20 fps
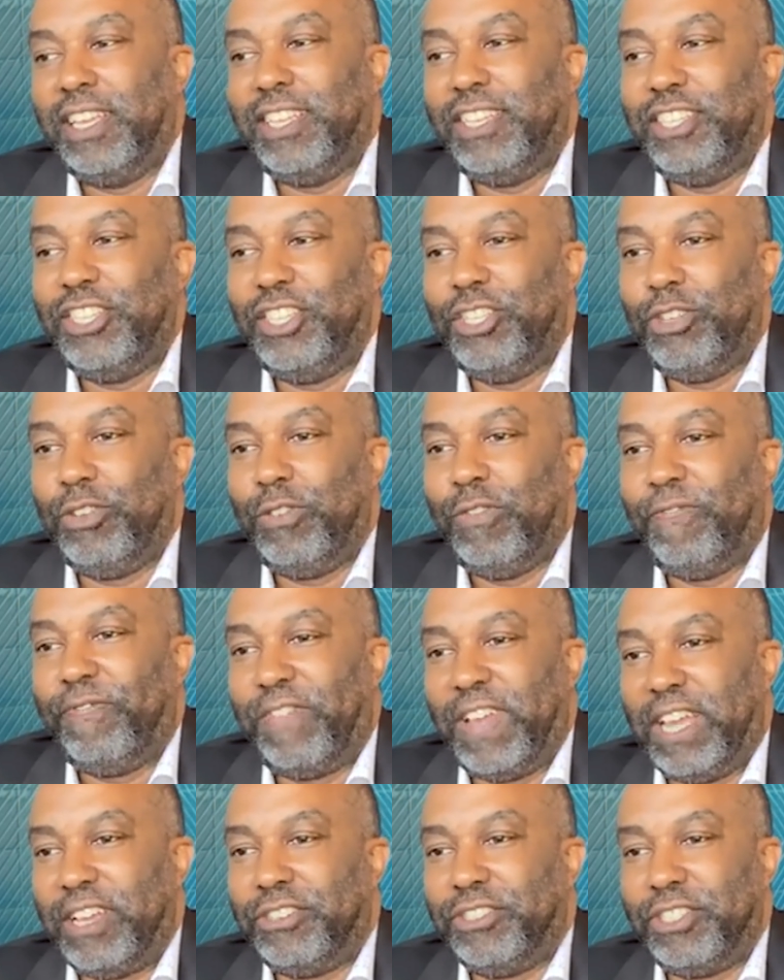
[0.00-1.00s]
you
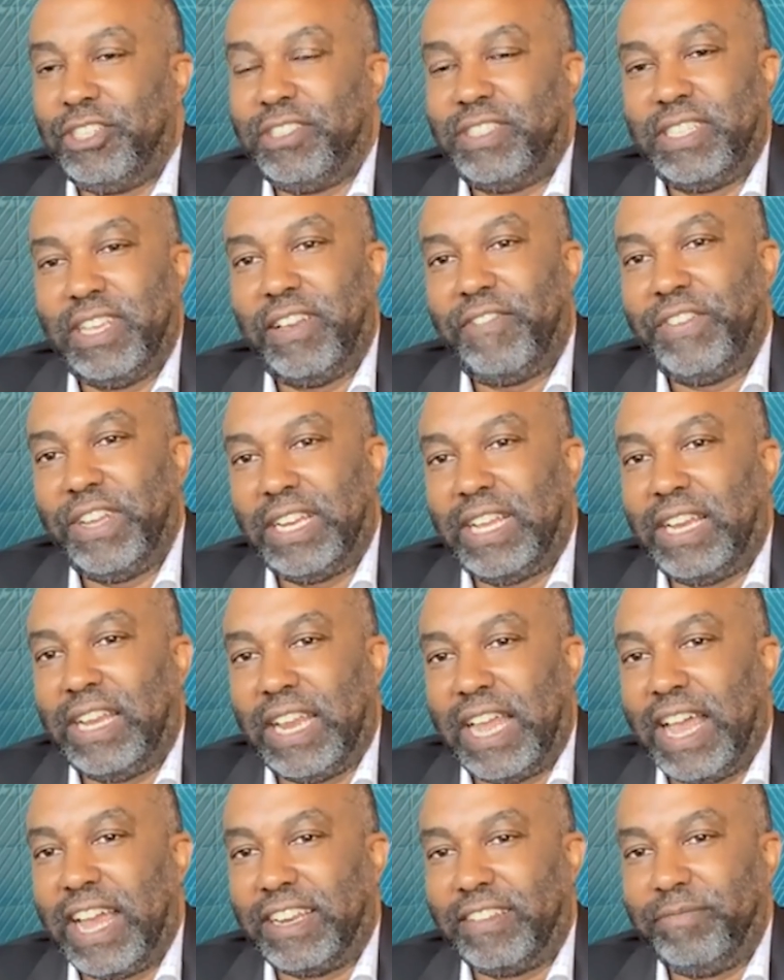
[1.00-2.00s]
found yourself in a
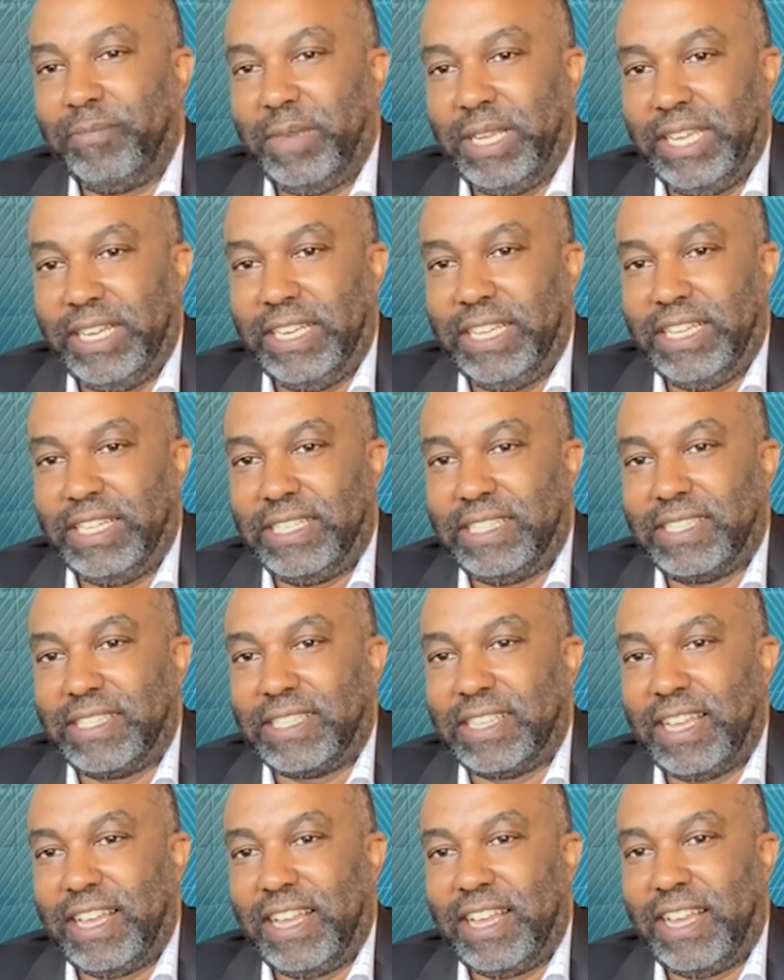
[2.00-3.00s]
lot of
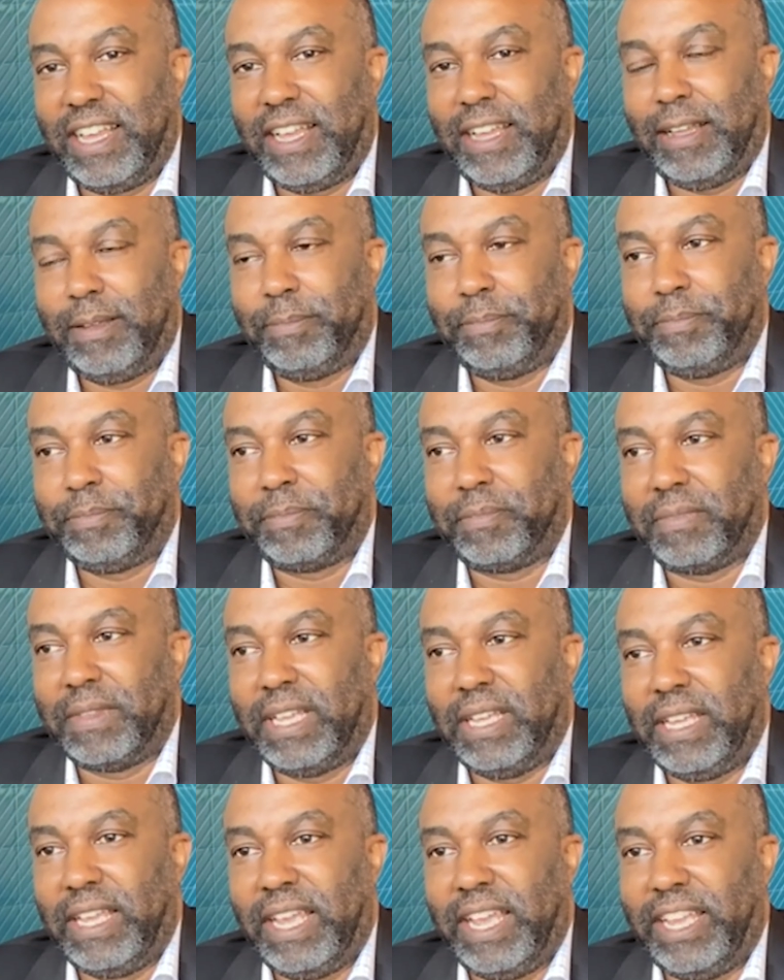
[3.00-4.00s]
meetings,
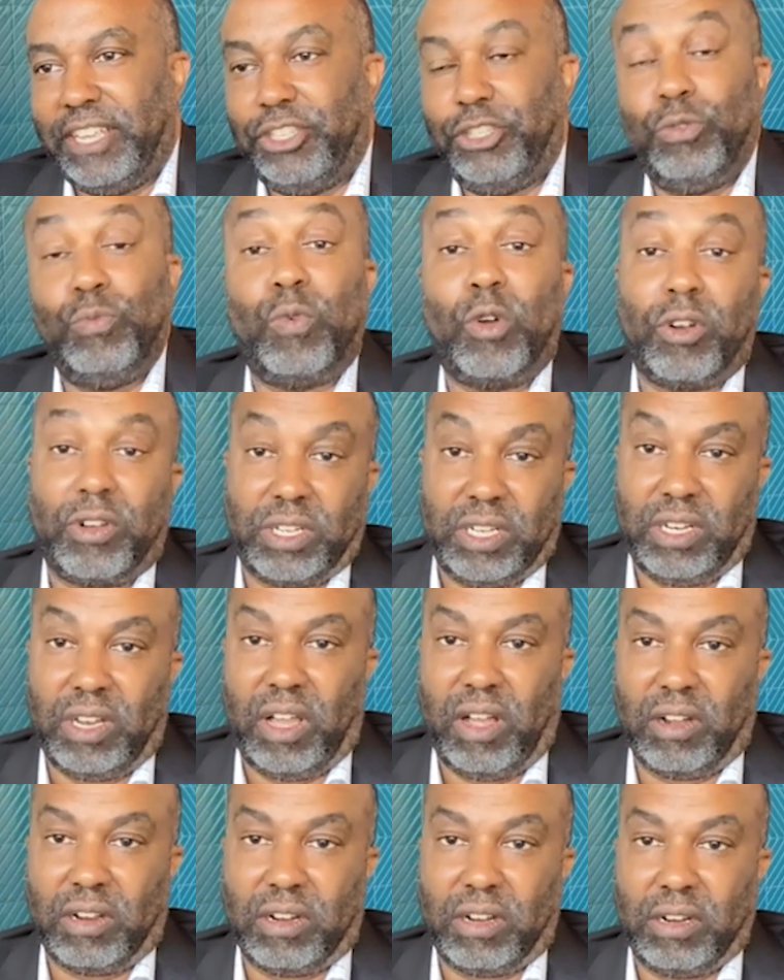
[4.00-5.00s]
and you worked
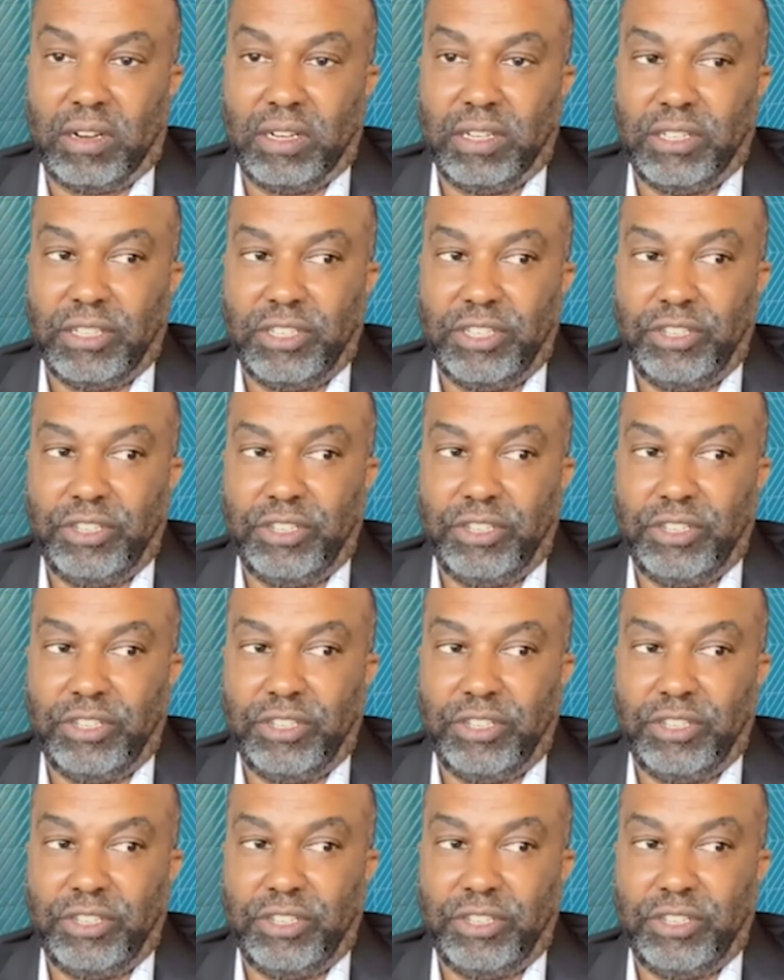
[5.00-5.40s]
longer.